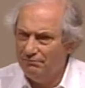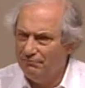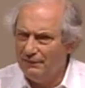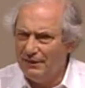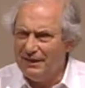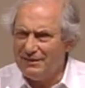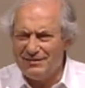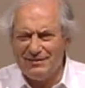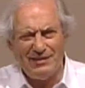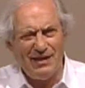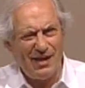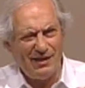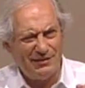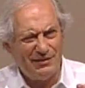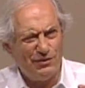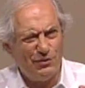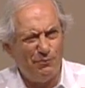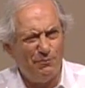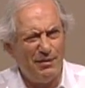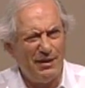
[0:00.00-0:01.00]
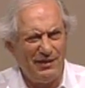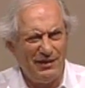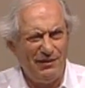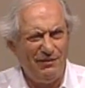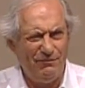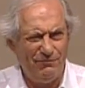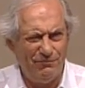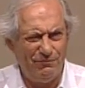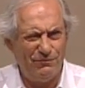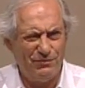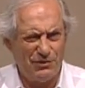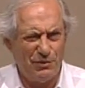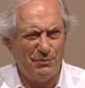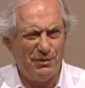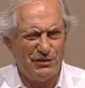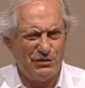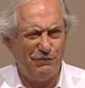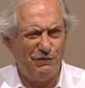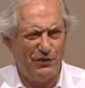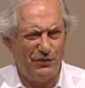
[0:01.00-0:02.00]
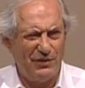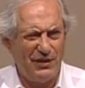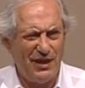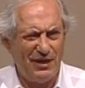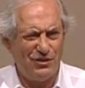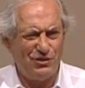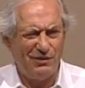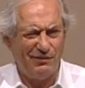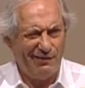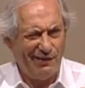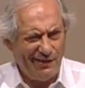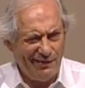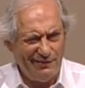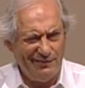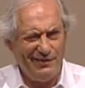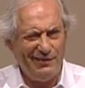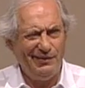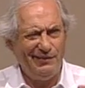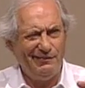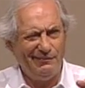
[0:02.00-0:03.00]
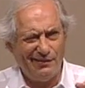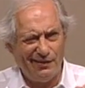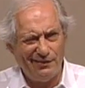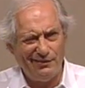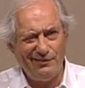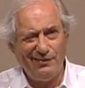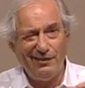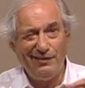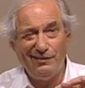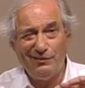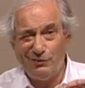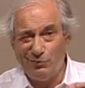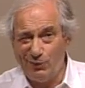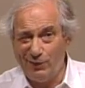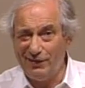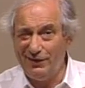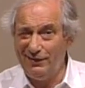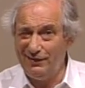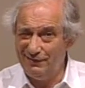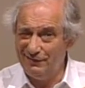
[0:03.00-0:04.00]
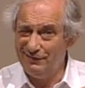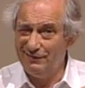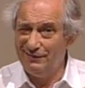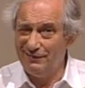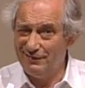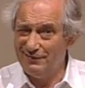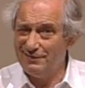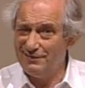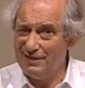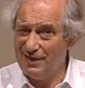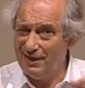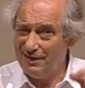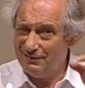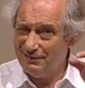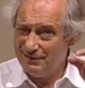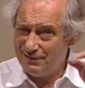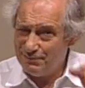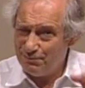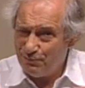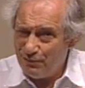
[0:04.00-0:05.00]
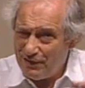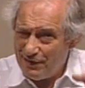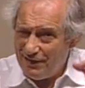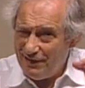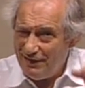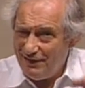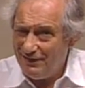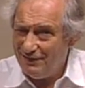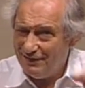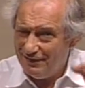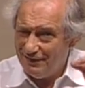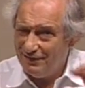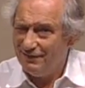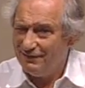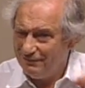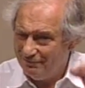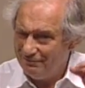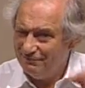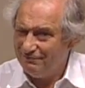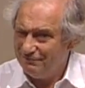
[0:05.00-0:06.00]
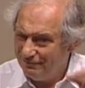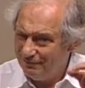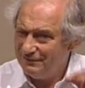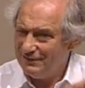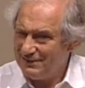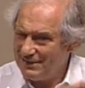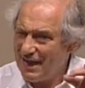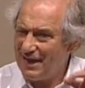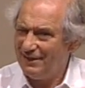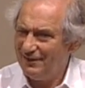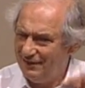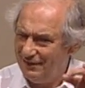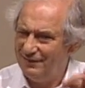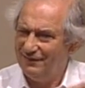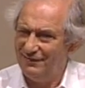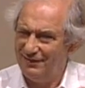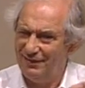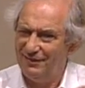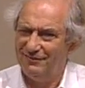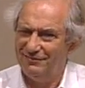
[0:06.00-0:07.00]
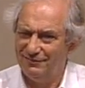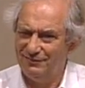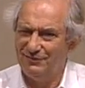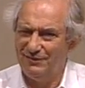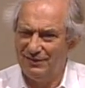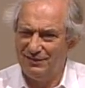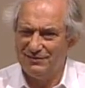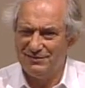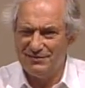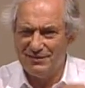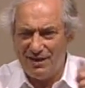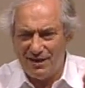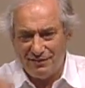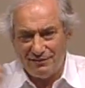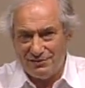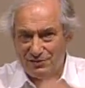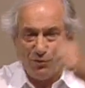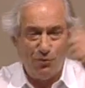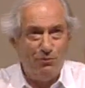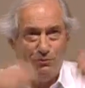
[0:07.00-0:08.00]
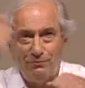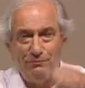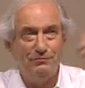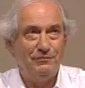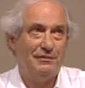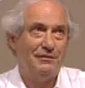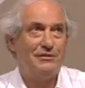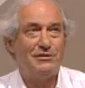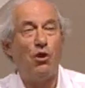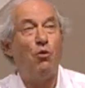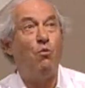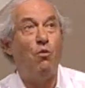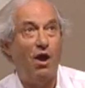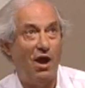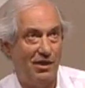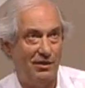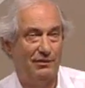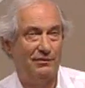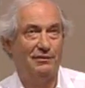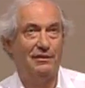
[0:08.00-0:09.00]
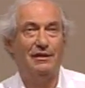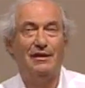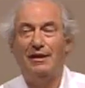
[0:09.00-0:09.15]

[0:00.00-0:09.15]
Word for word: That's not so many, so much variation. eighteen, nineteen, twenty. It's not, it's pretty set in there, right? It's not so... so wild.